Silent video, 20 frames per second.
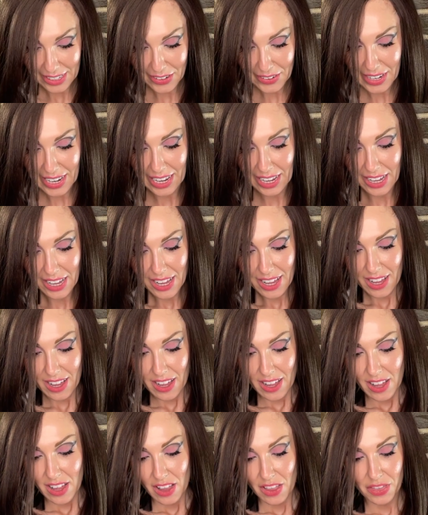Okay,
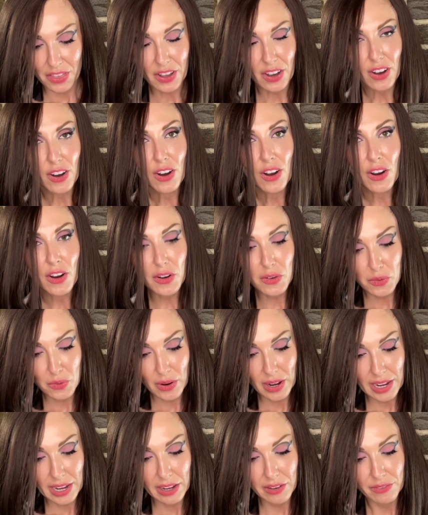the
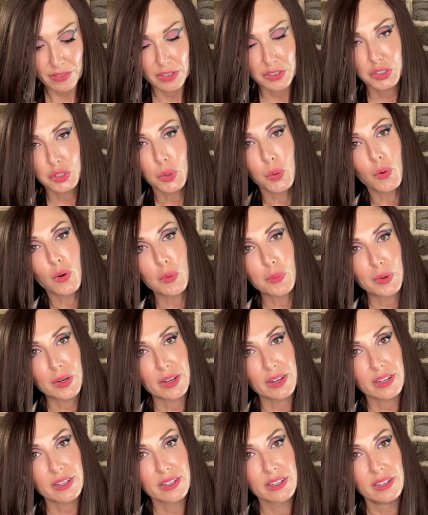ArtRave tour
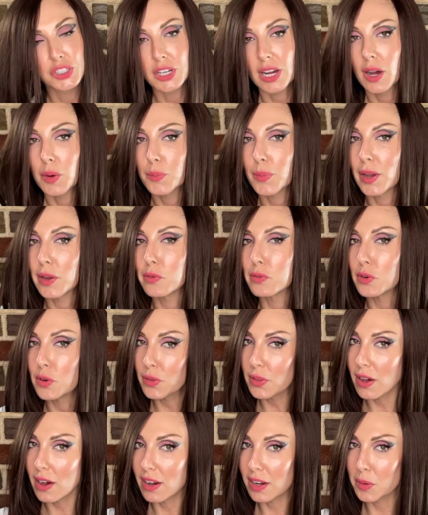book, shot by
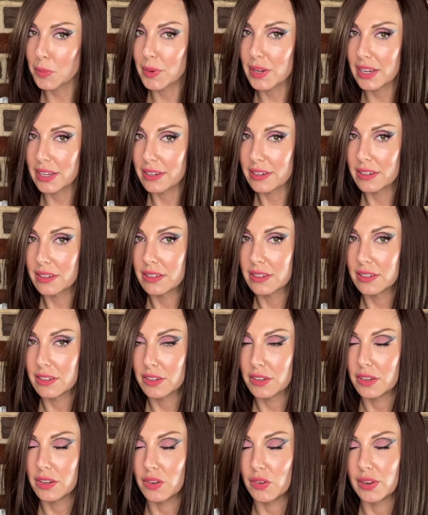Ruth Hogbin,
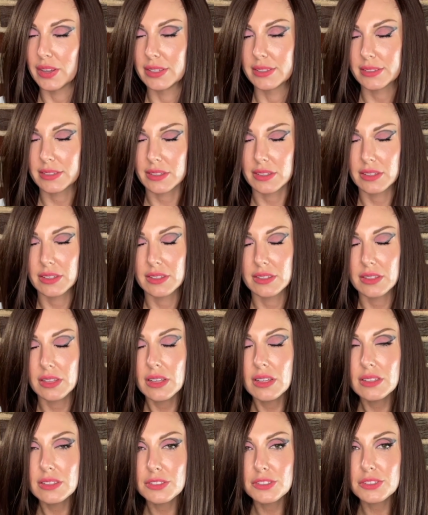who is
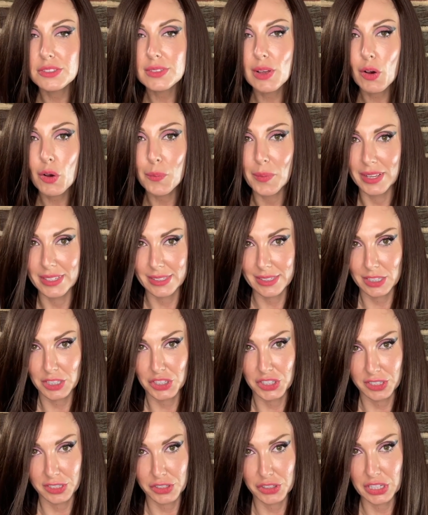so amazing.
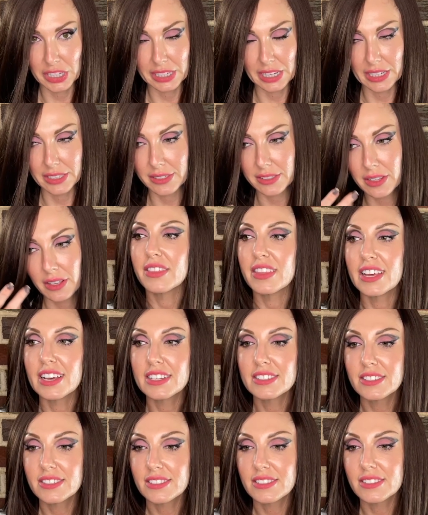She's a genius.
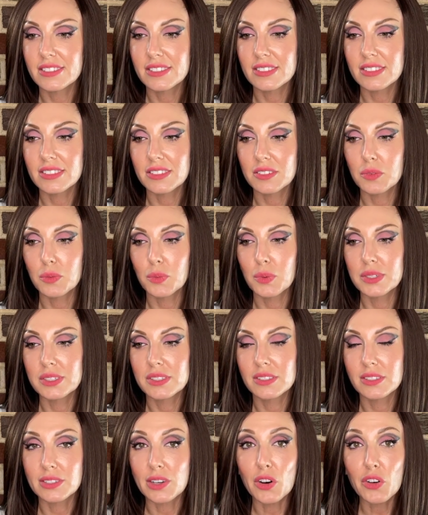This
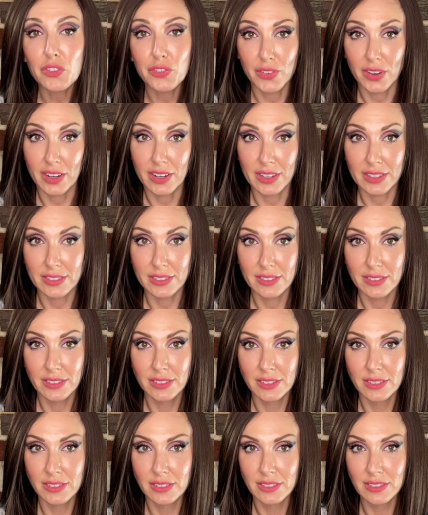was so fun.
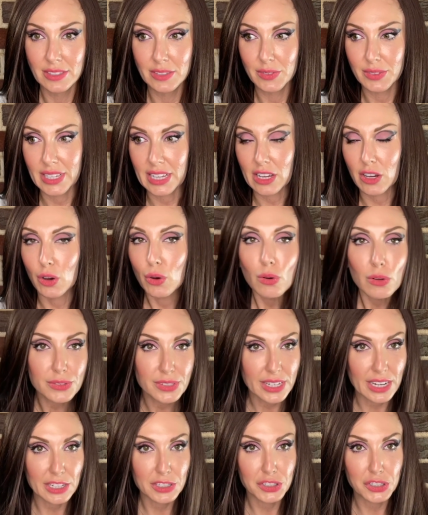It was like a whole
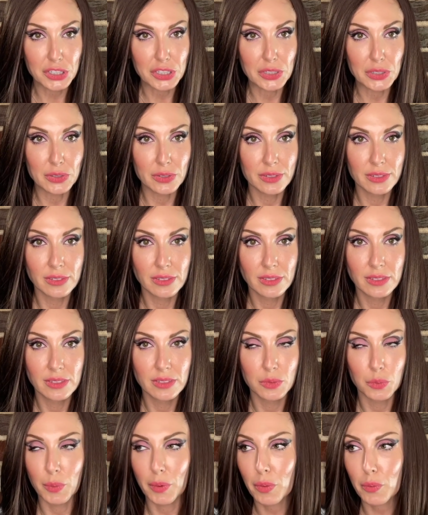day shoot
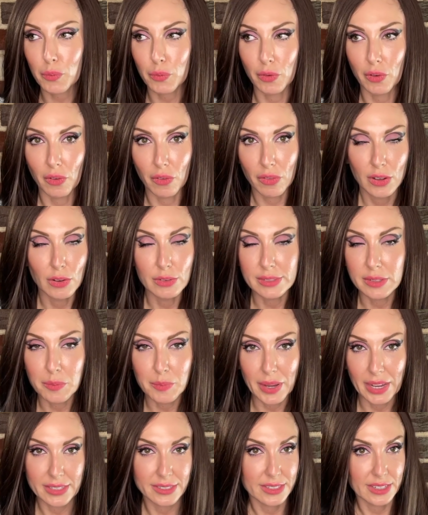with Ruth, who's
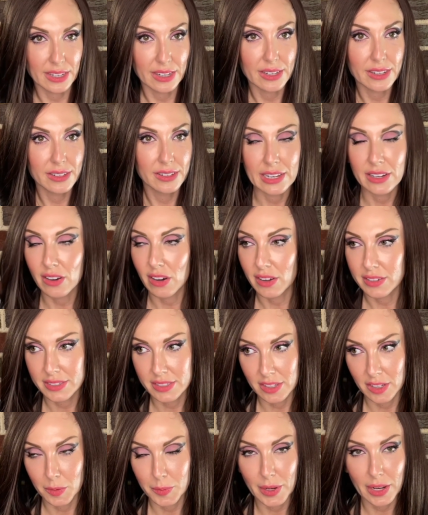amazing and
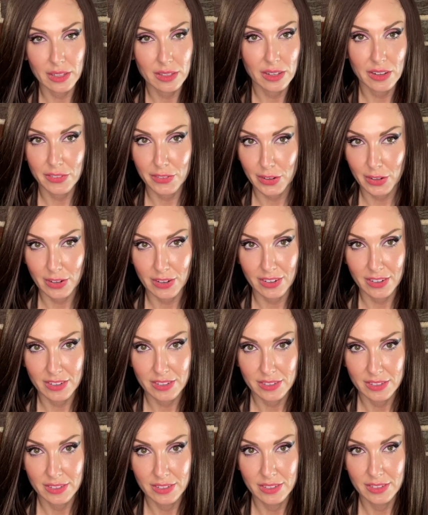awesome, and I love her.
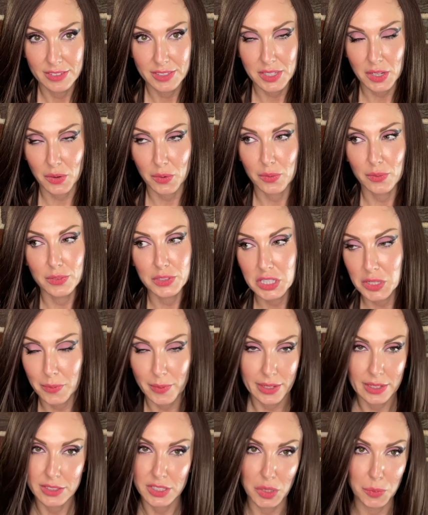So she
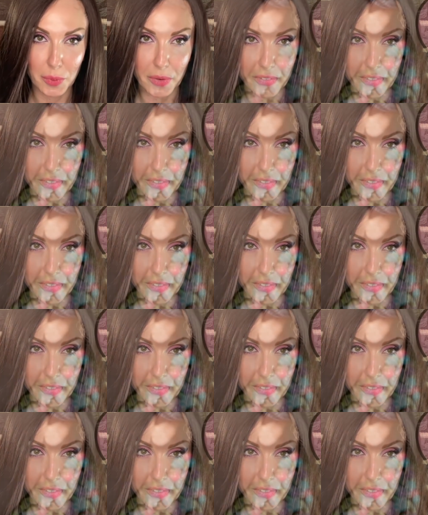made it super